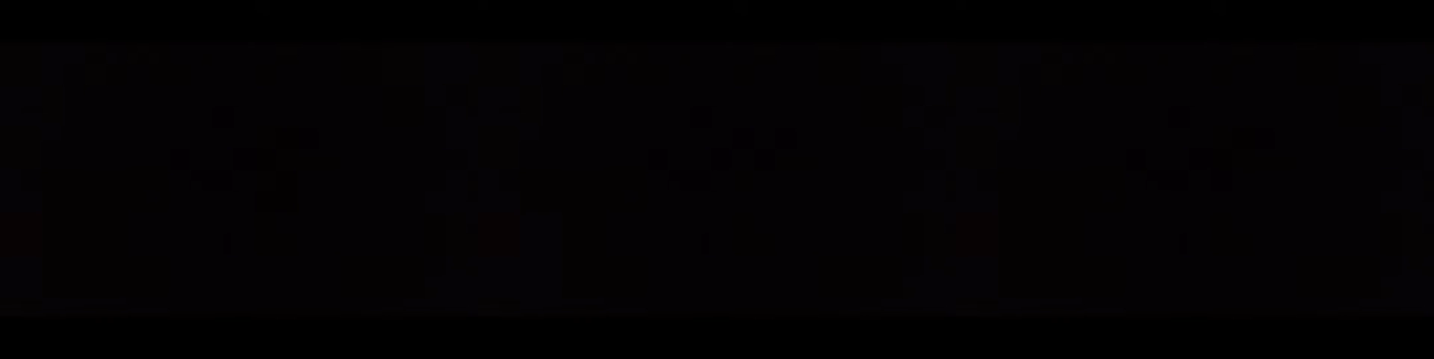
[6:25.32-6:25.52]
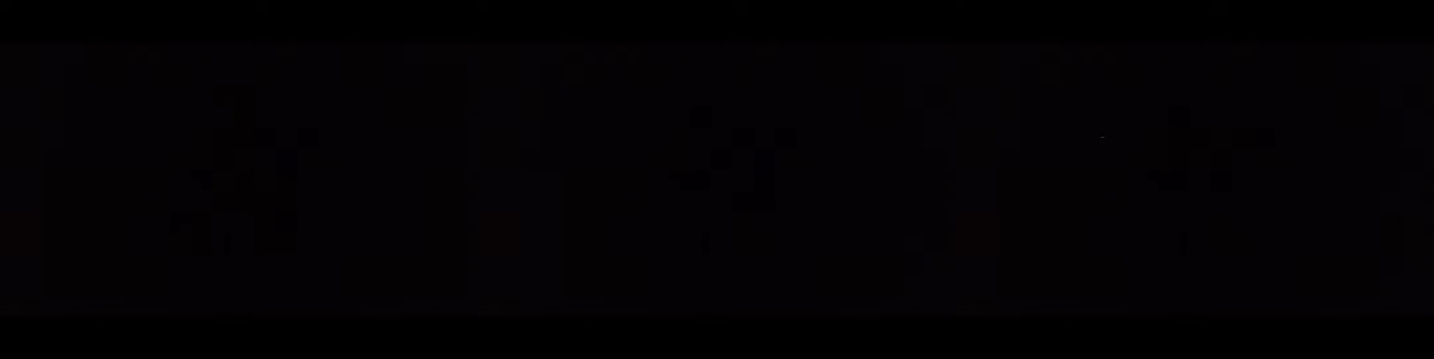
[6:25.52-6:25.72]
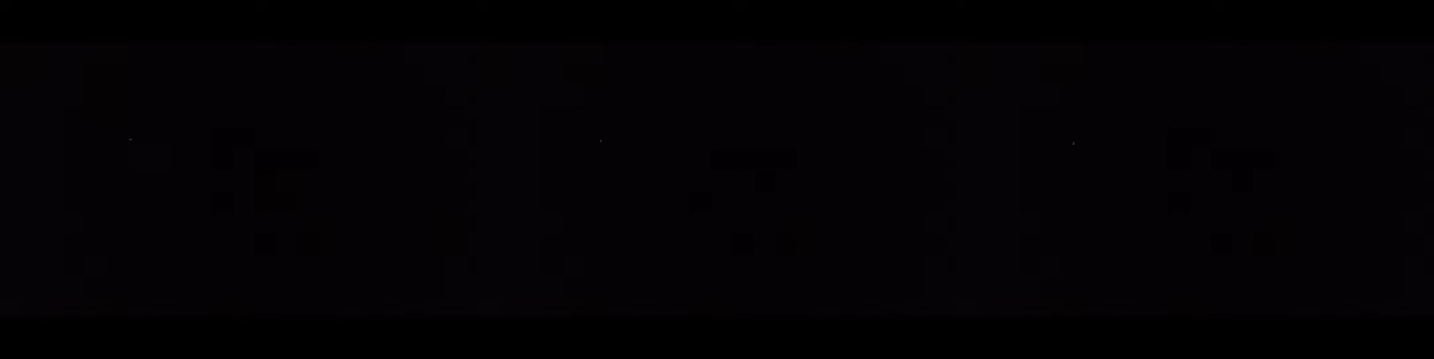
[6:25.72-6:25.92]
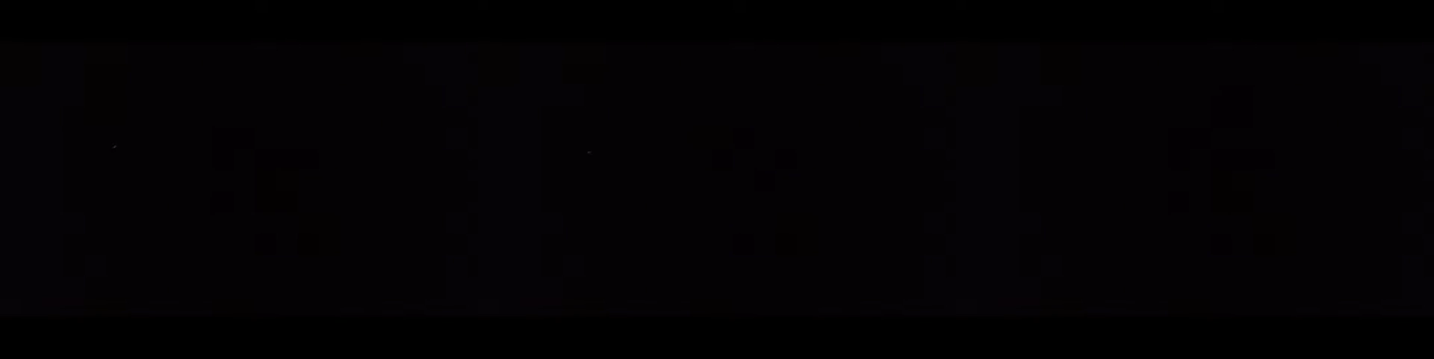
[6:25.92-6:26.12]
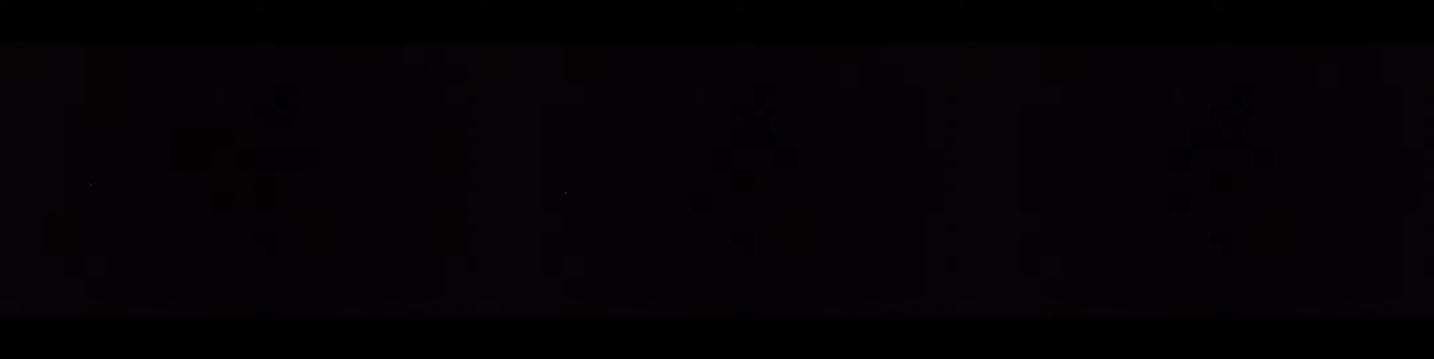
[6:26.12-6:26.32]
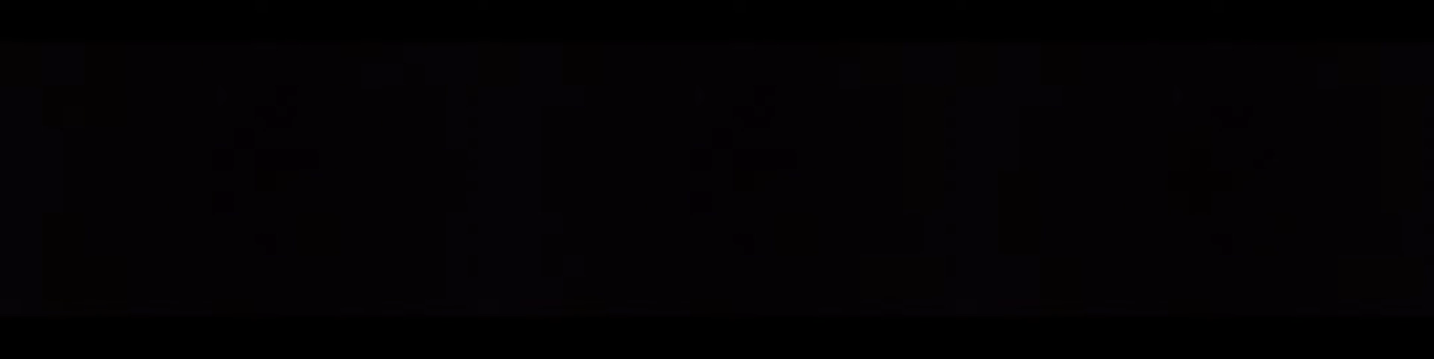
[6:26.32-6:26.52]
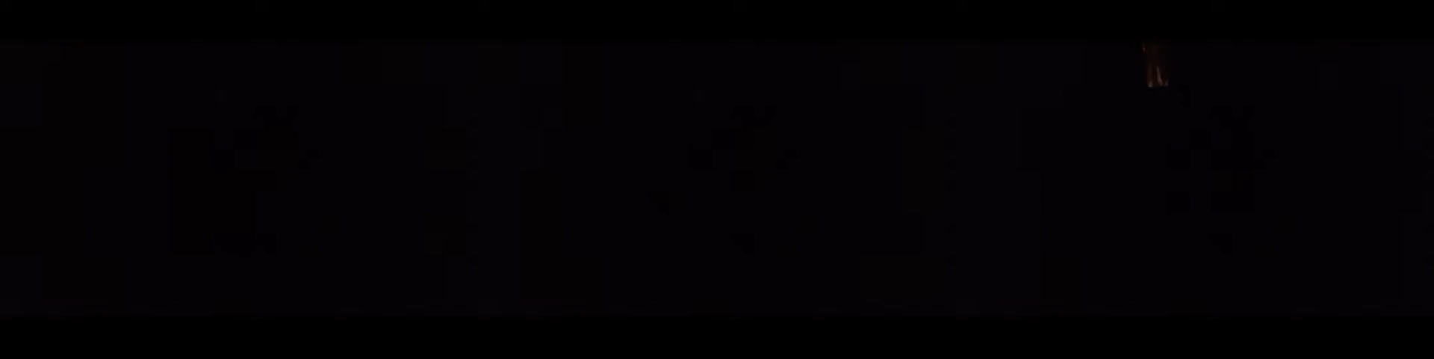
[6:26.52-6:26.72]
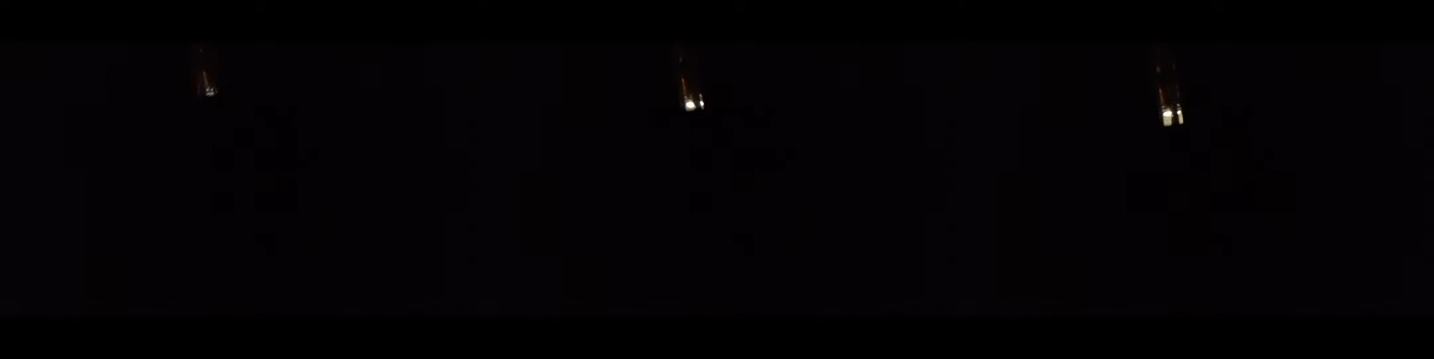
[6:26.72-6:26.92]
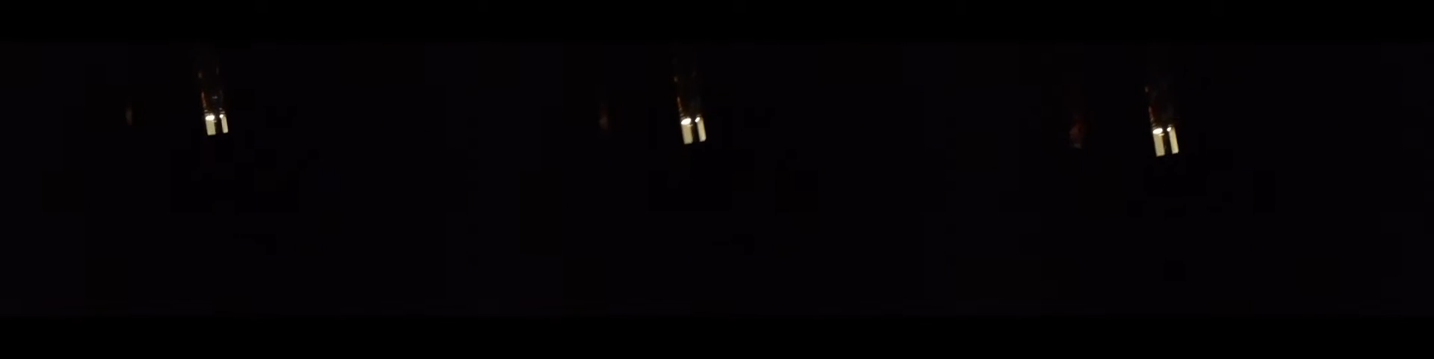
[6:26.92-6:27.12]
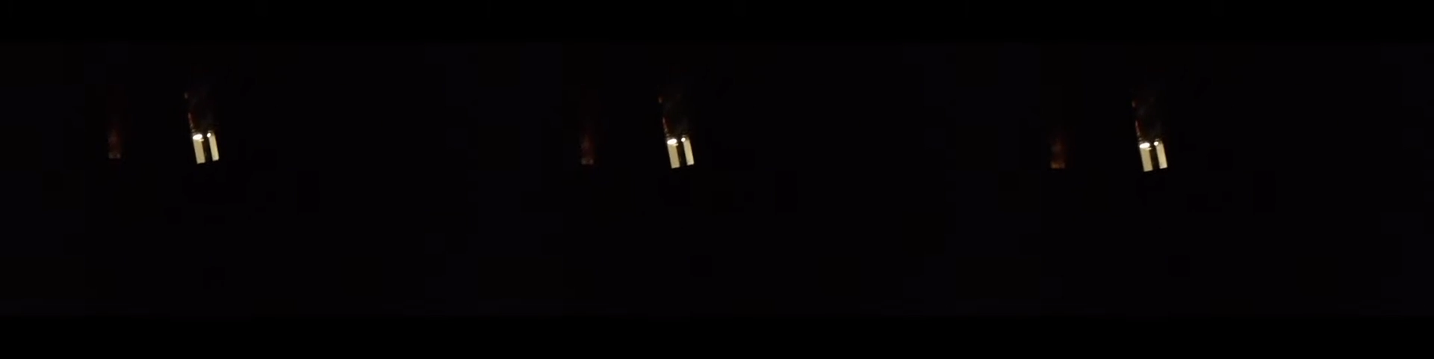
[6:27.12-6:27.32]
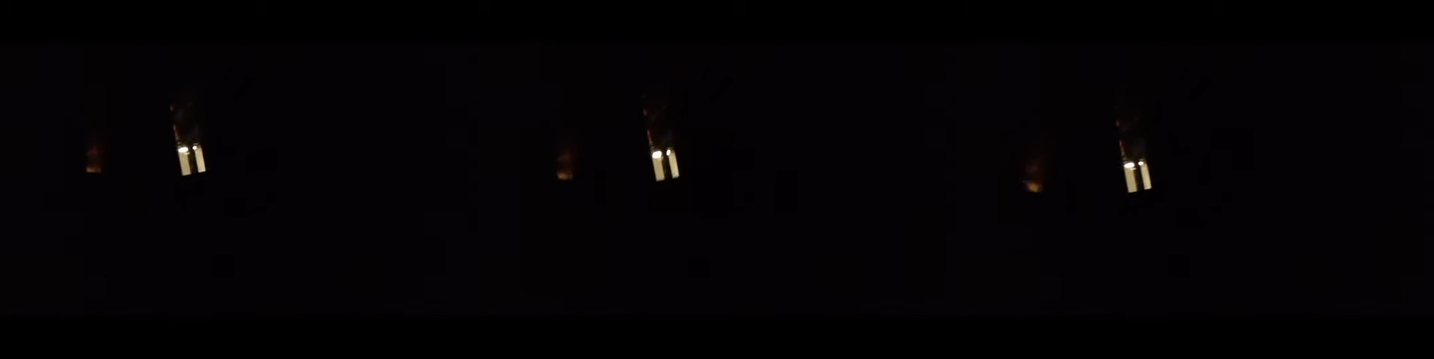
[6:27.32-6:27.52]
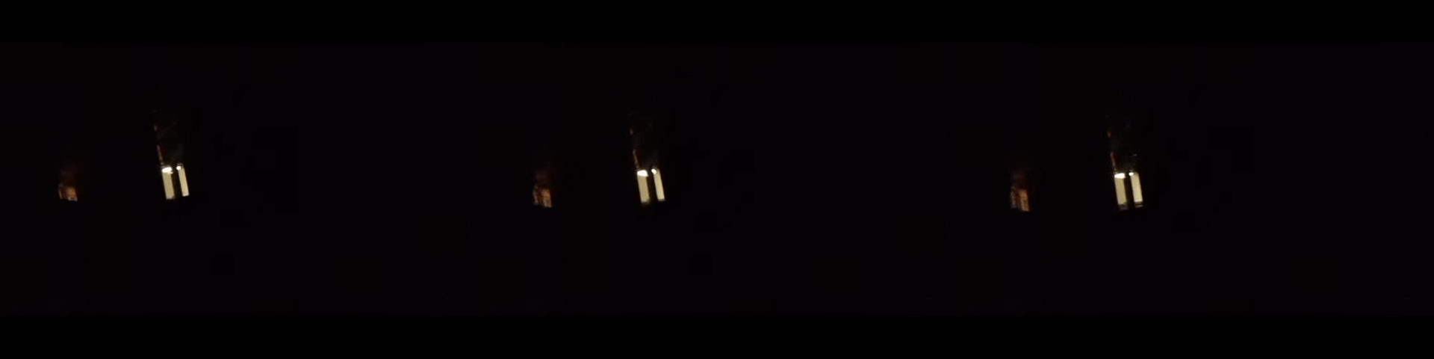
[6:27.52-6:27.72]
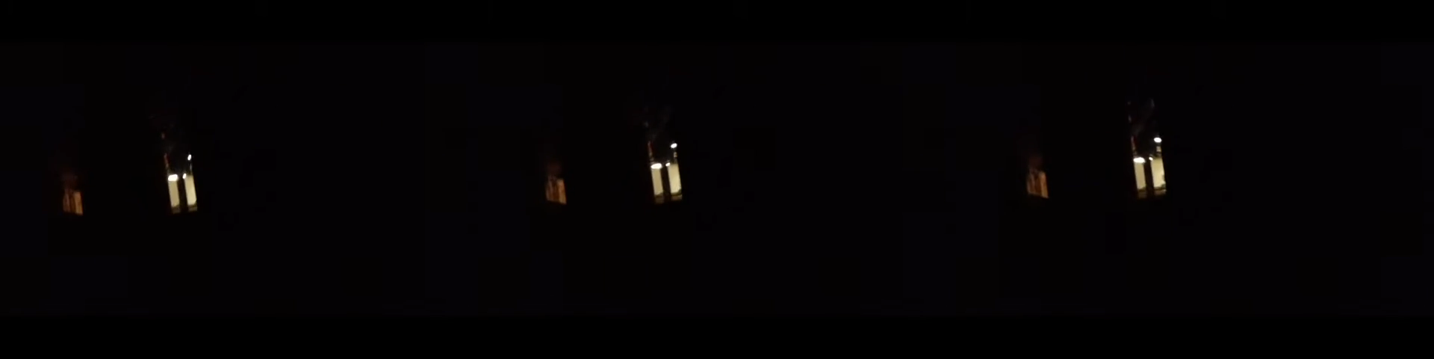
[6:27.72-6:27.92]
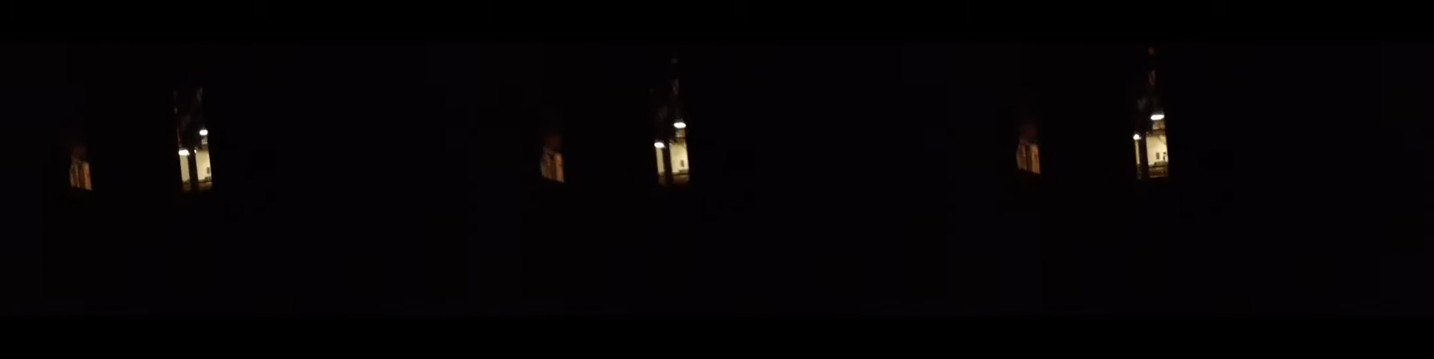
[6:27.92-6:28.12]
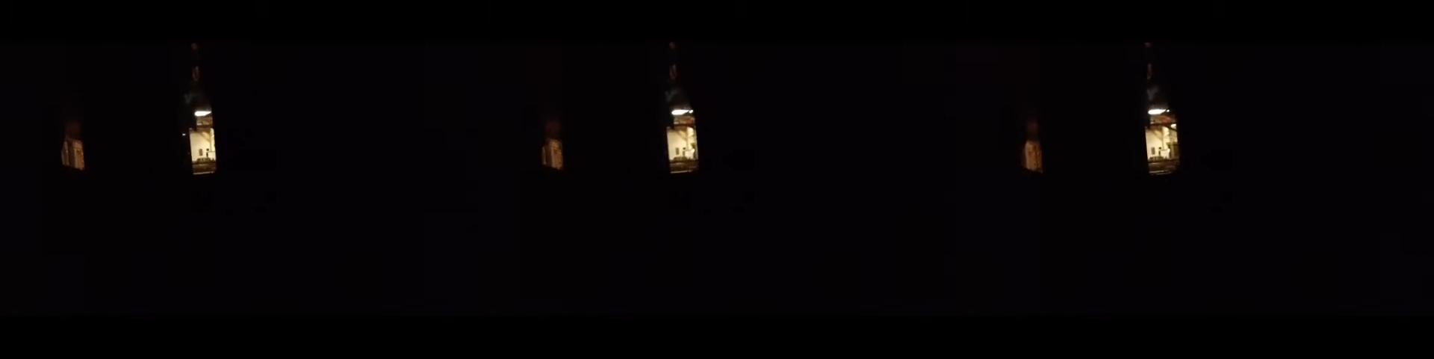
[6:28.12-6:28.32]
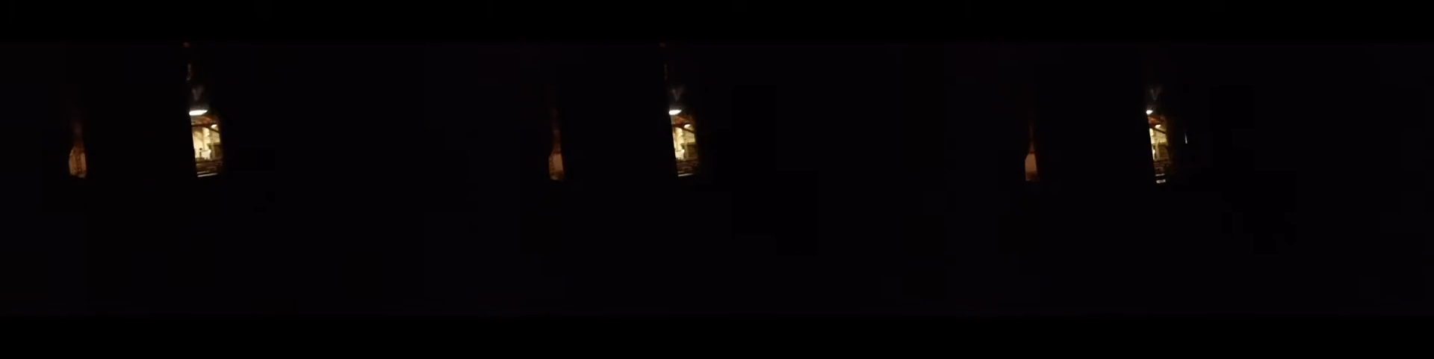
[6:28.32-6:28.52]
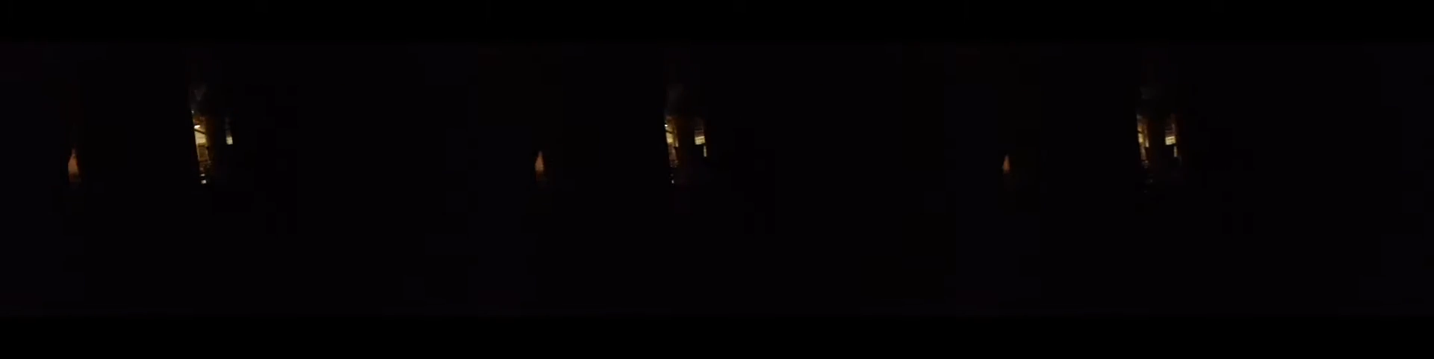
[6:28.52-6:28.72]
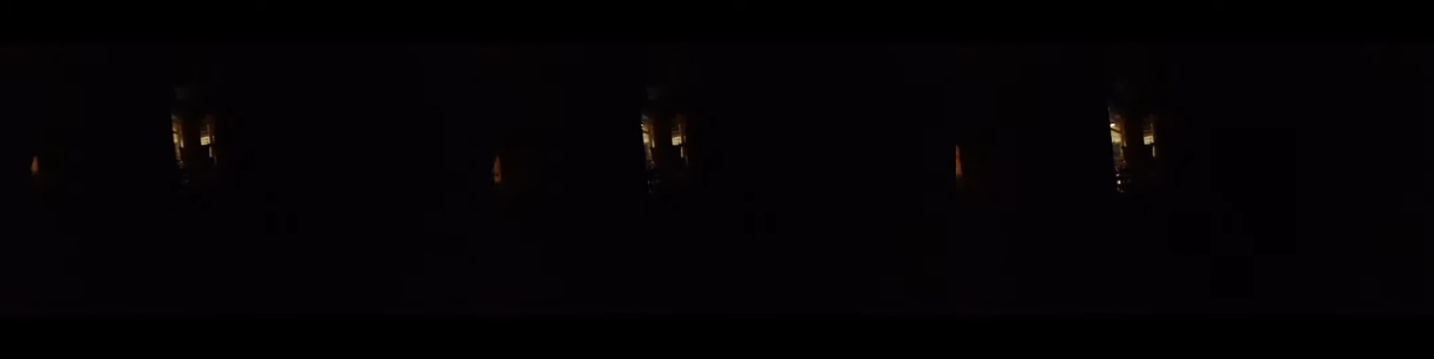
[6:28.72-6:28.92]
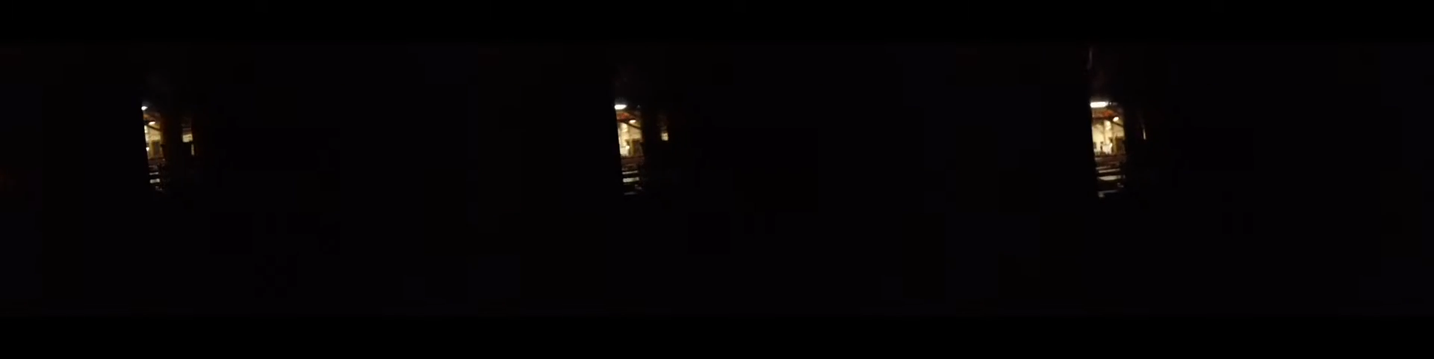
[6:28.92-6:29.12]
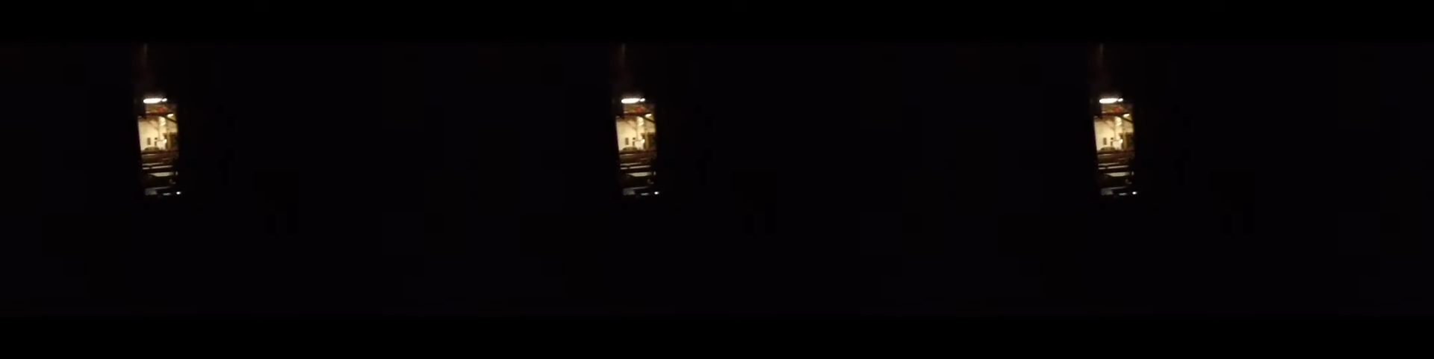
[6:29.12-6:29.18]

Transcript: (no speaker visible)